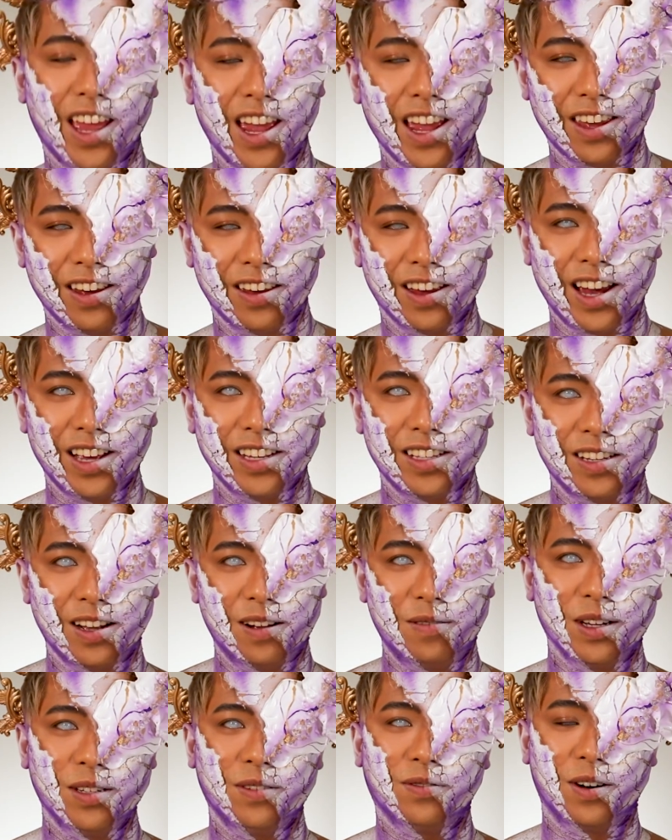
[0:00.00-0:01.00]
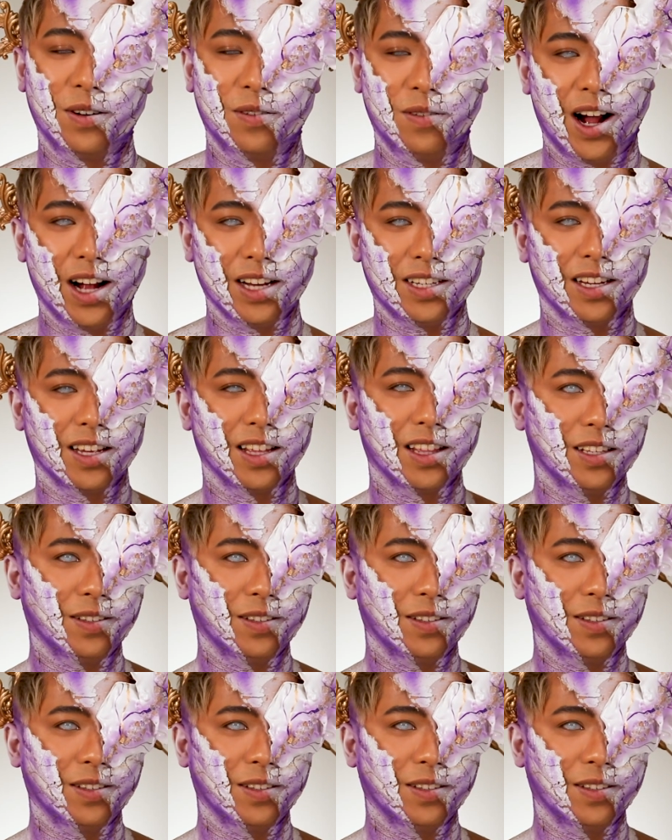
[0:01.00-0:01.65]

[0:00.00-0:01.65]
Thank you guys so much for watching